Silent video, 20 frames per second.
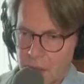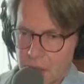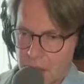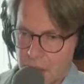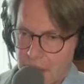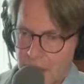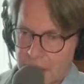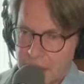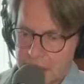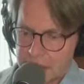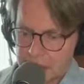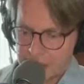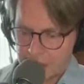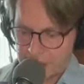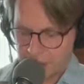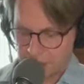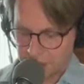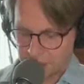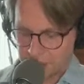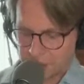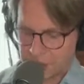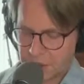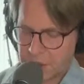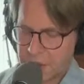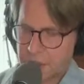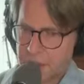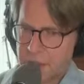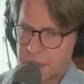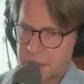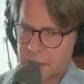I can
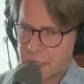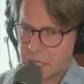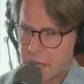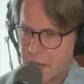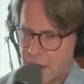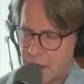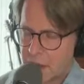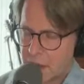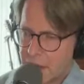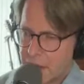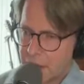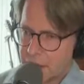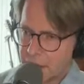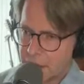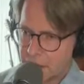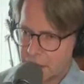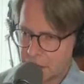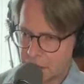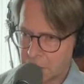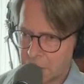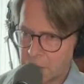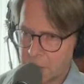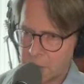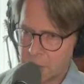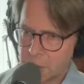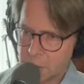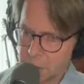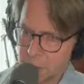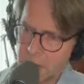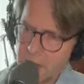see it in
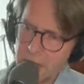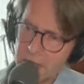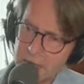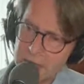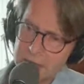your eyes.